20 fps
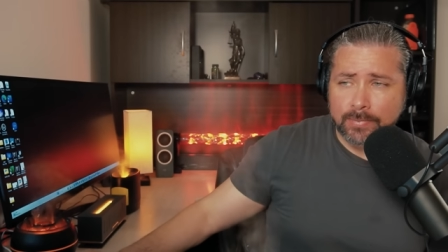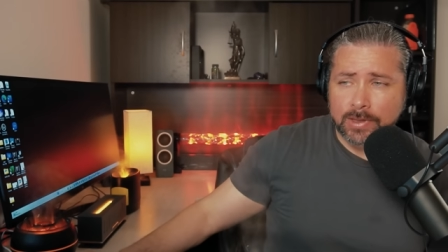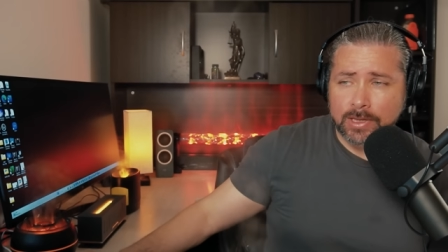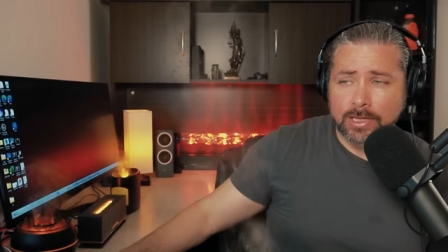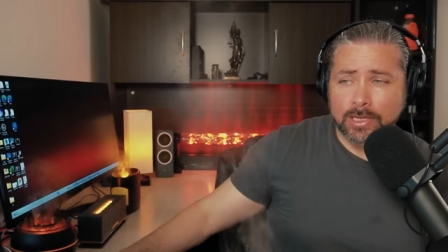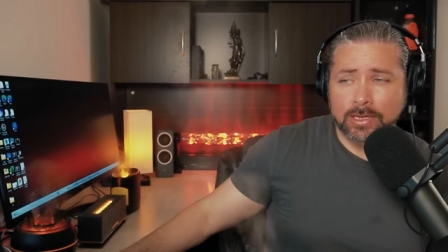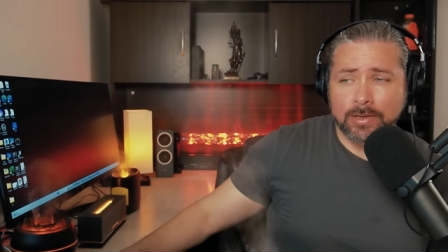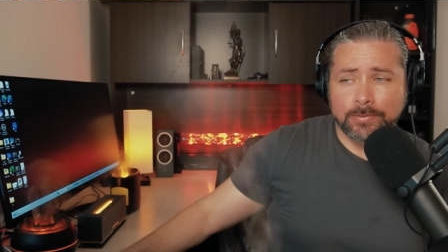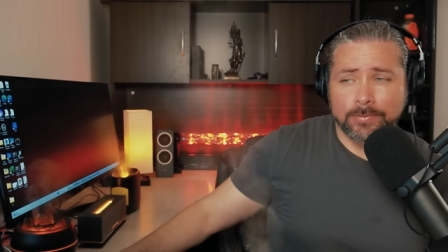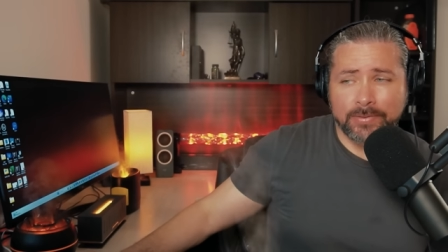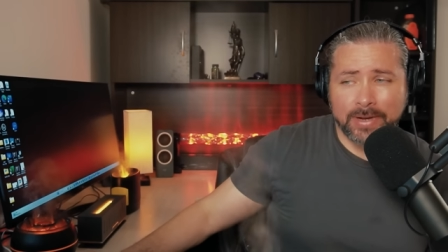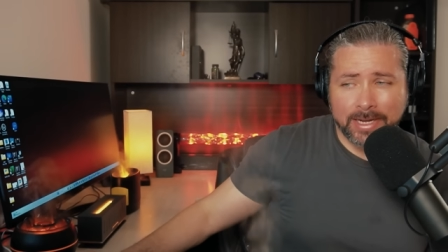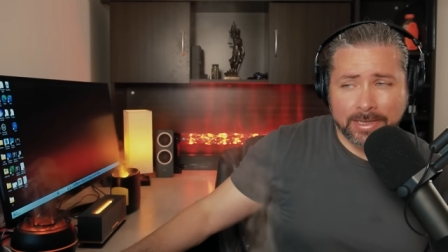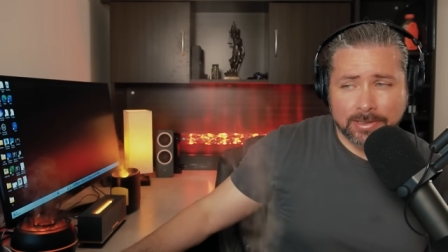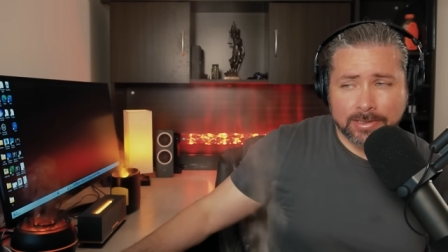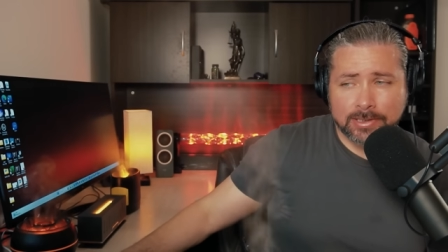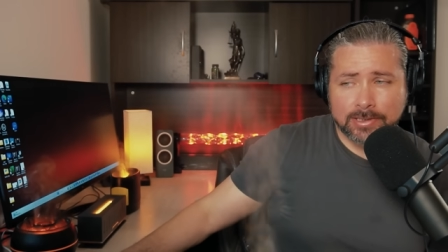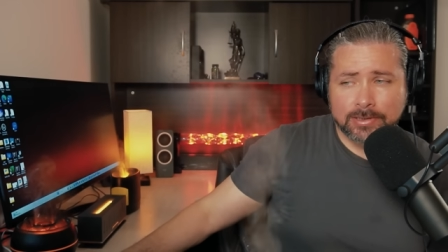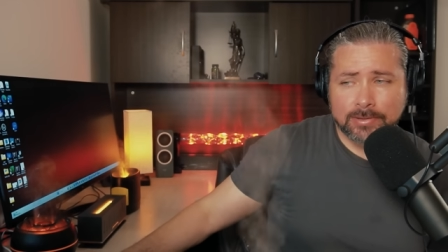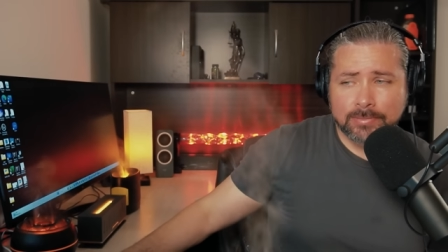the
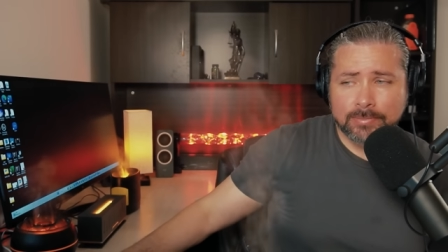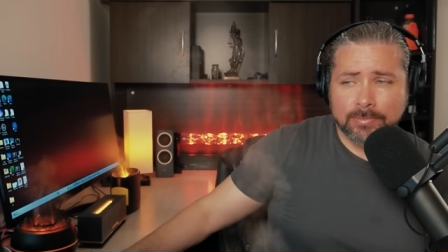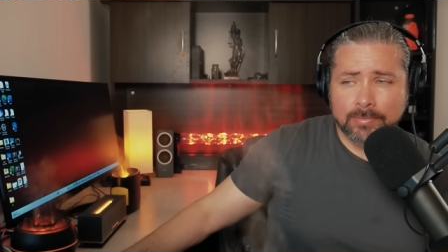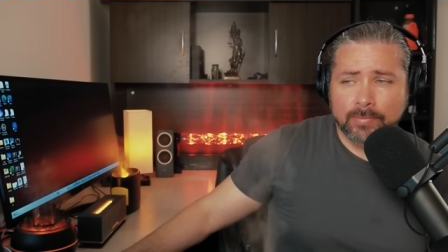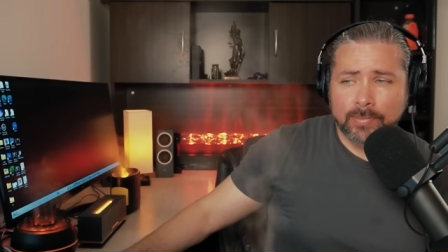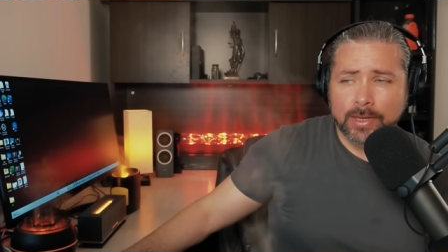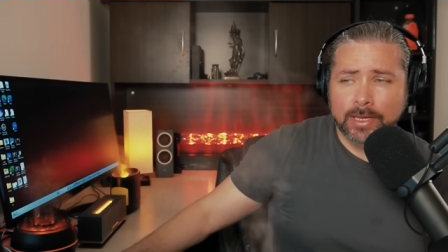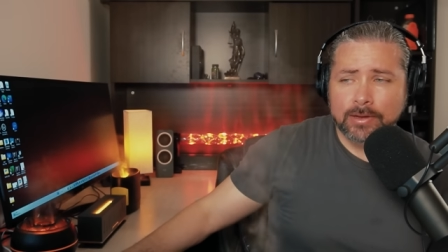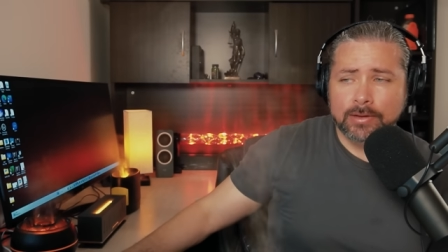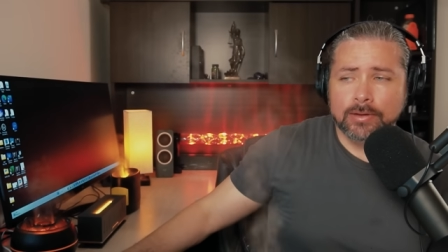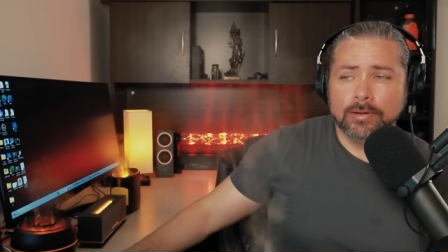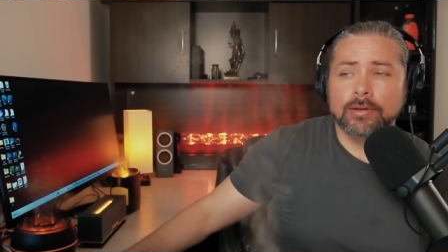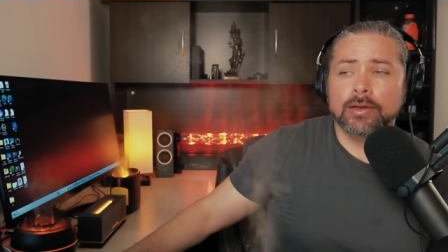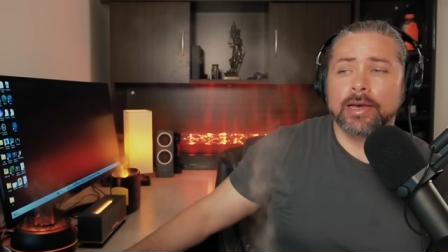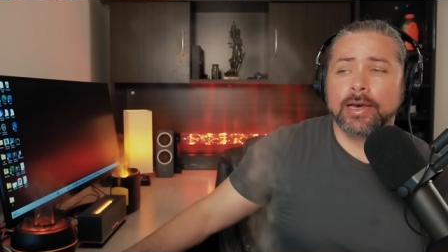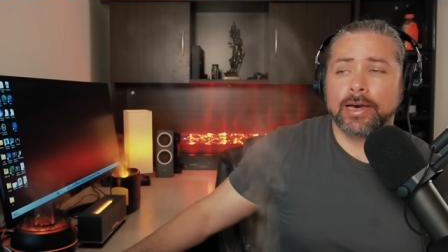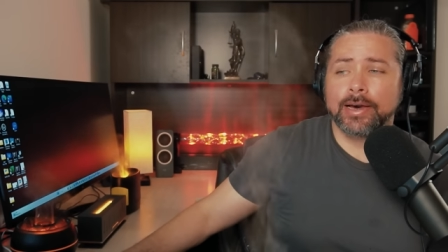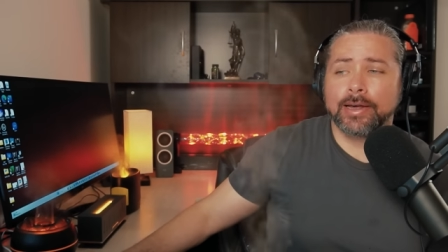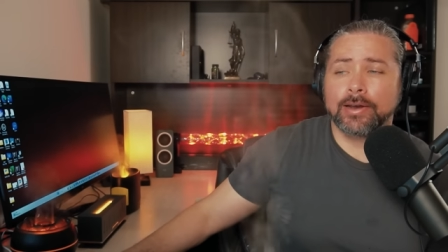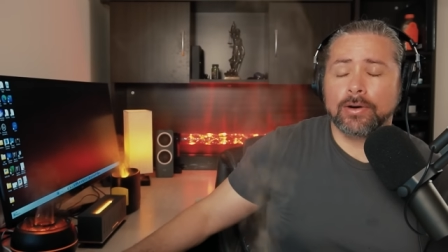defense
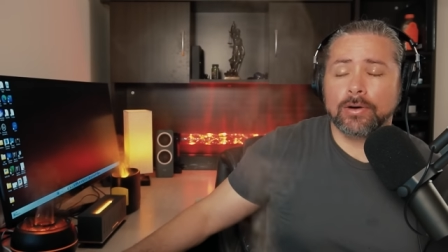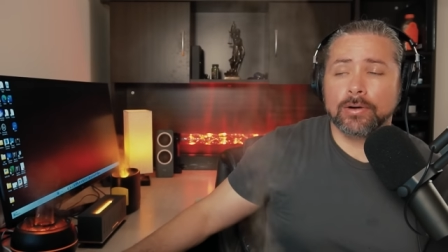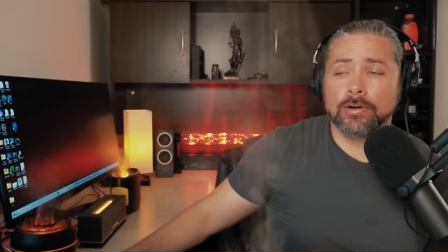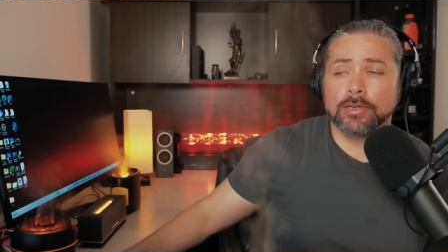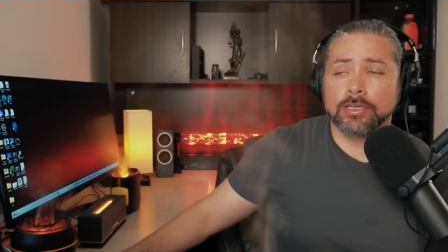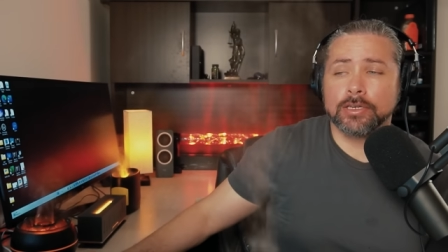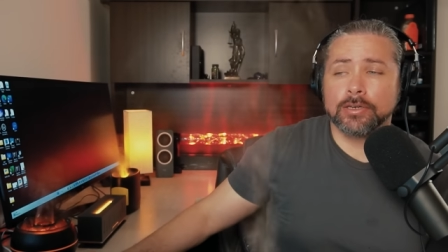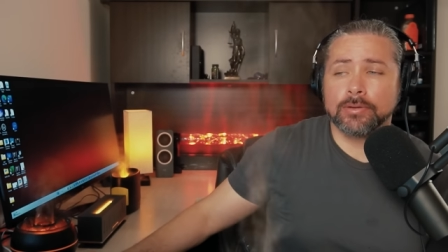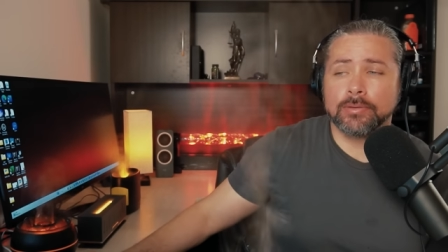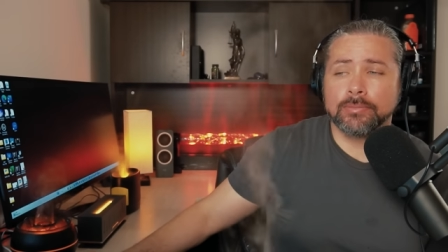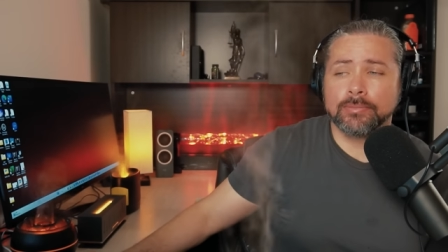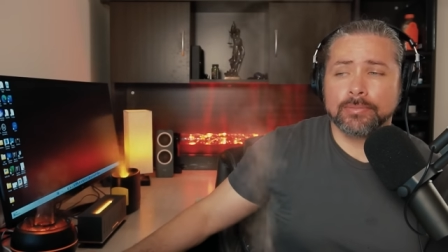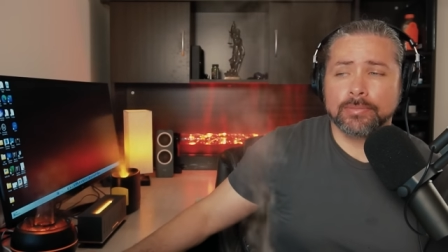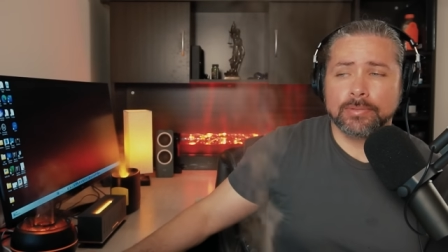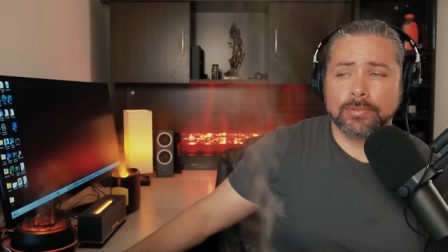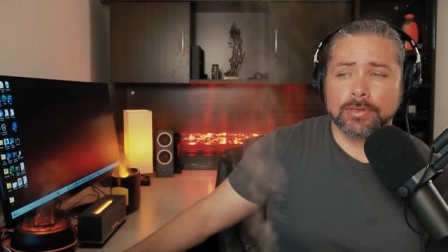had argued